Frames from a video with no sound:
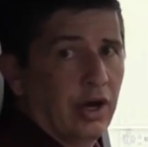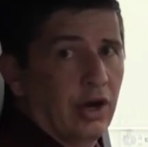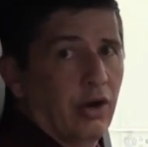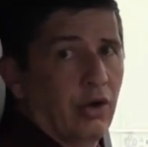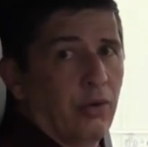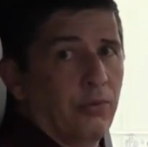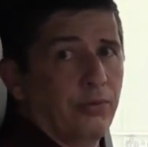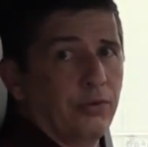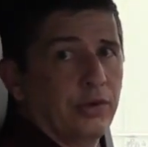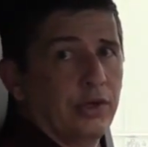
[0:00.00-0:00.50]

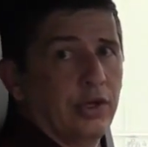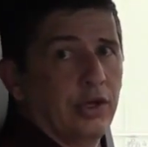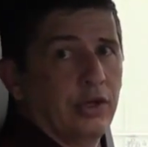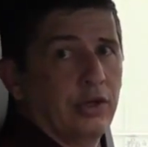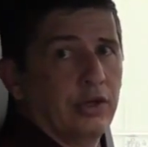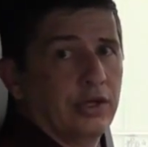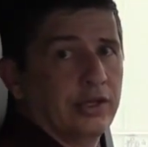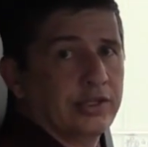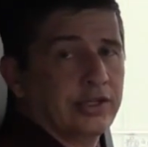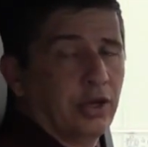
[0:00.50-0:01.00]

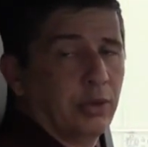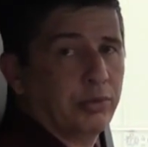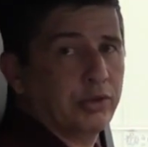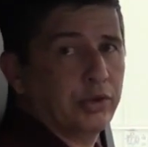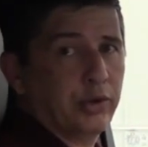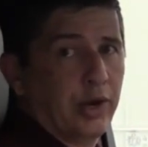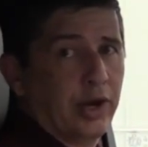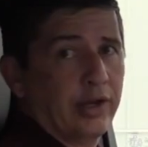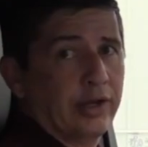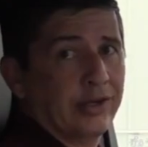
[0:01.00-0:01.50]
Hopefully this
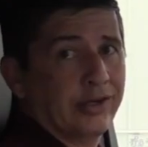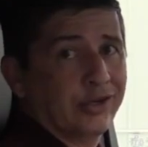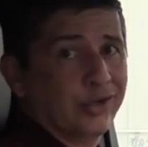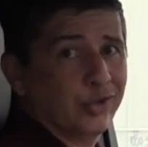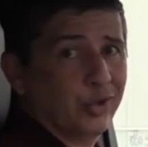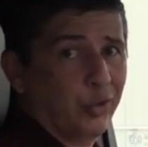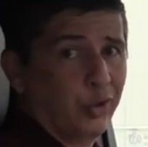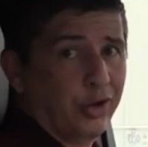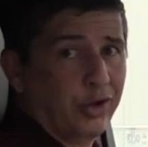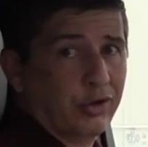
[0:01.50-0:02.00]
helps you out and
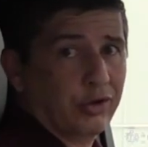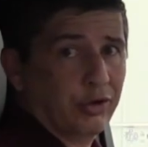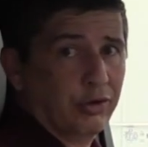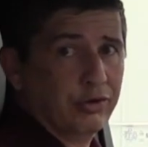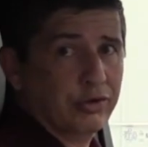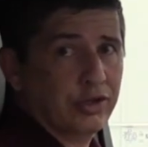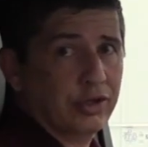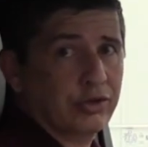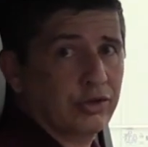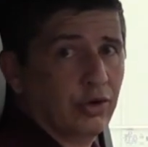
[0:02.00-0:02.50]
enjoy your
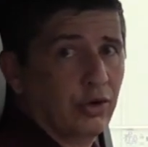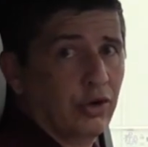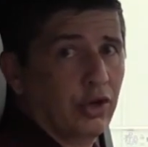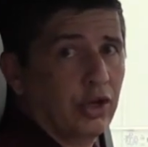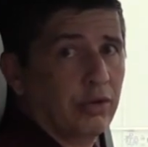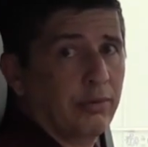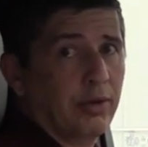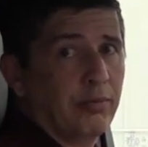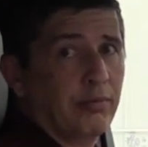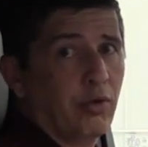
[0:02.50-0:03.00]
cruise control a
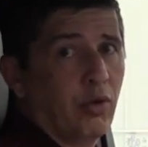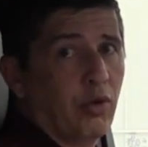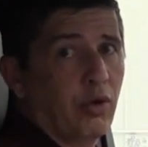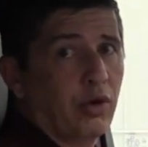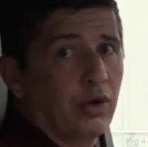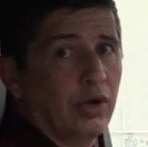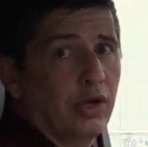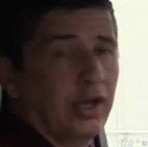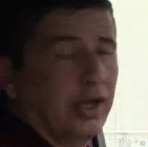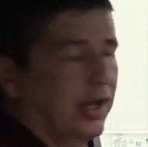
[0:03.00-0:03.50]
little bit
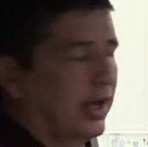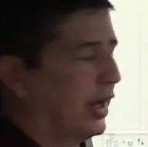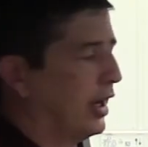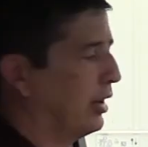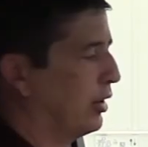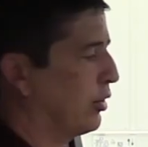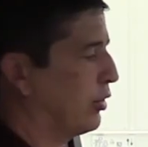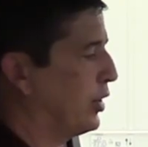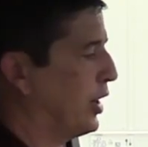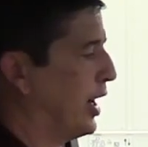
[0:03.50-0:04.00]
more
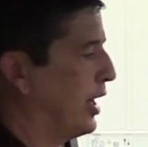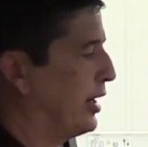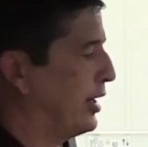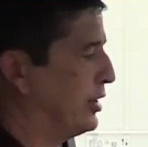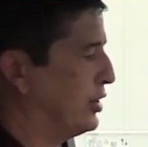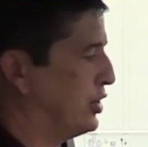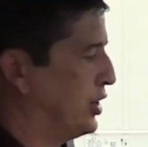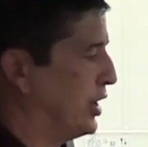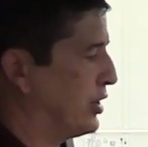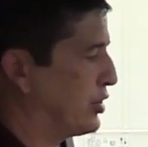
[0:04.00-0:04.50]
and learn how
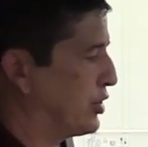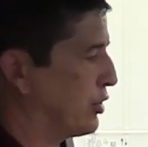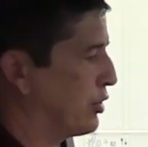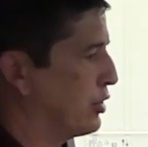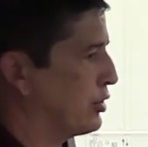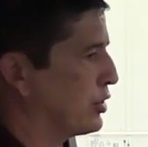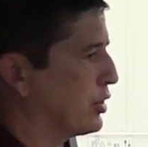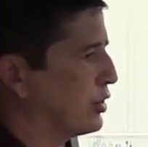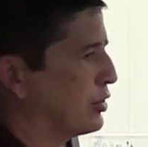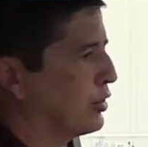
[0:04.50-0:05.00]
to adjust your
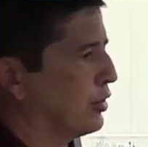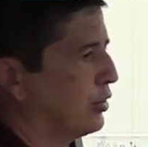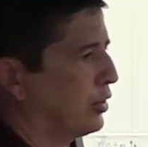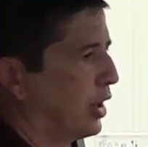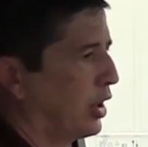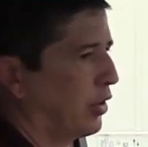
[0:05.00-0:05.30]
cruise control,